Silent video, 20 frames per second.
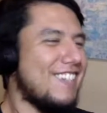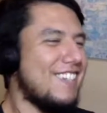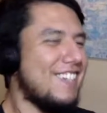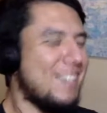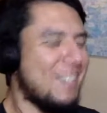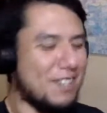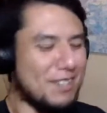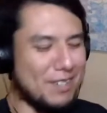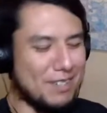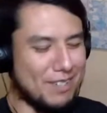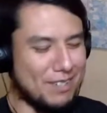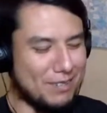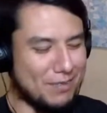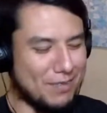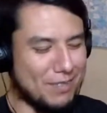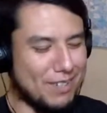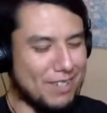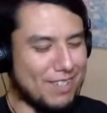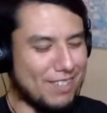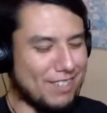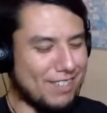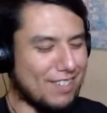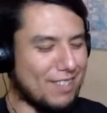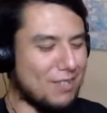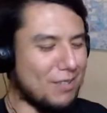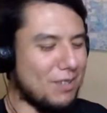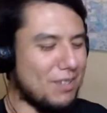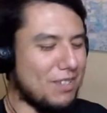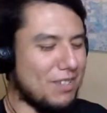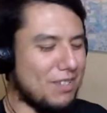It's just funny because that's
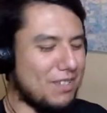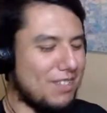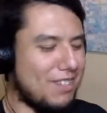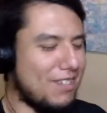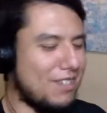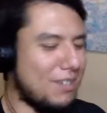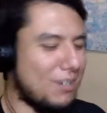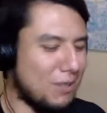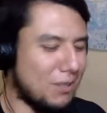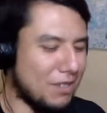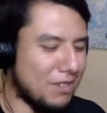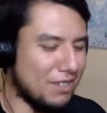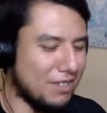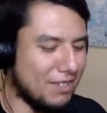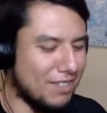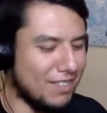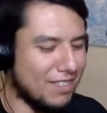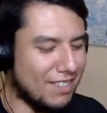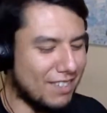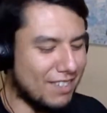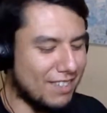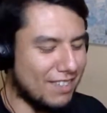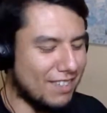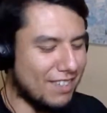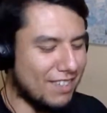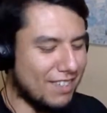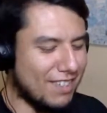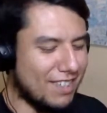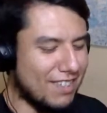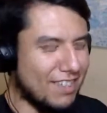what they say in yoga.
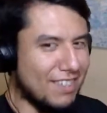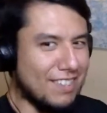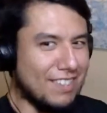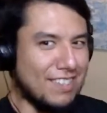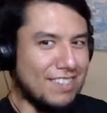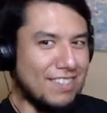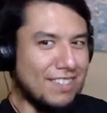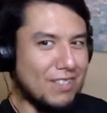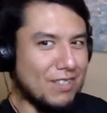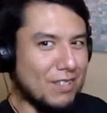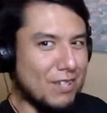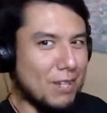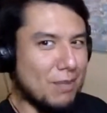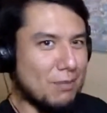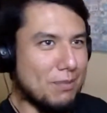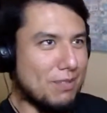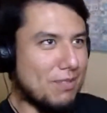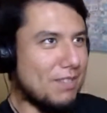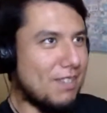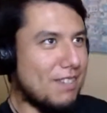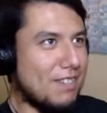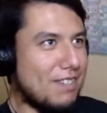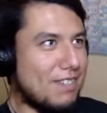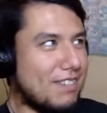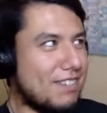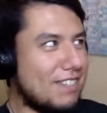Namaste.